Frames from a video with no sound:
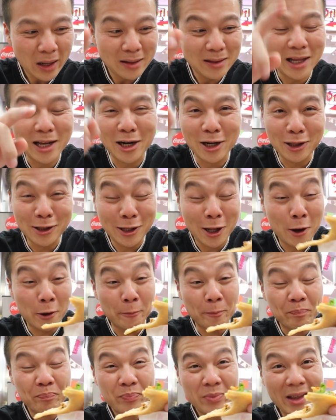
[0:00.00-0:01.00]
let
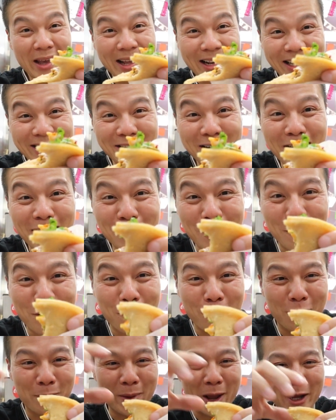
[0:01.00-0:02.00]
alone in a taco
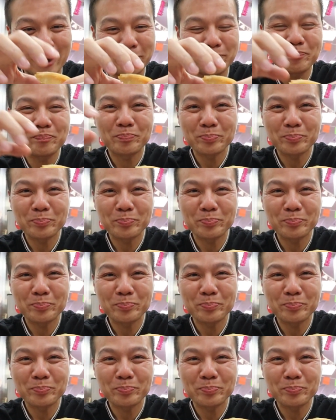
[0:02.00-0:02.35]
format.